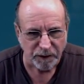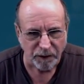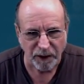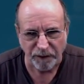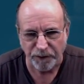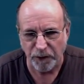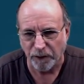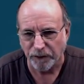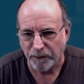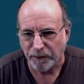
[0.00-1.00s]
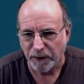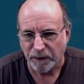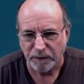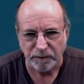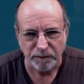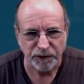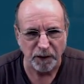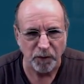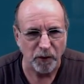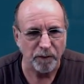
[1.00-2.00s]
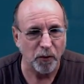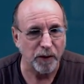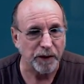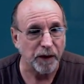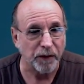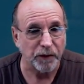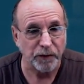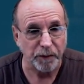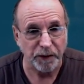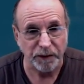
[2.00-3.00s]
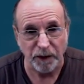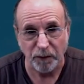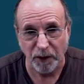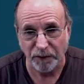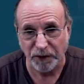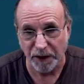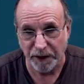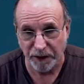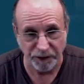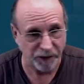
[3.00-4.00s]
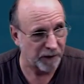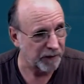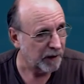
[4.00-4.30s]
quite a few of them, some more important than others, but uh, what I've done here is I've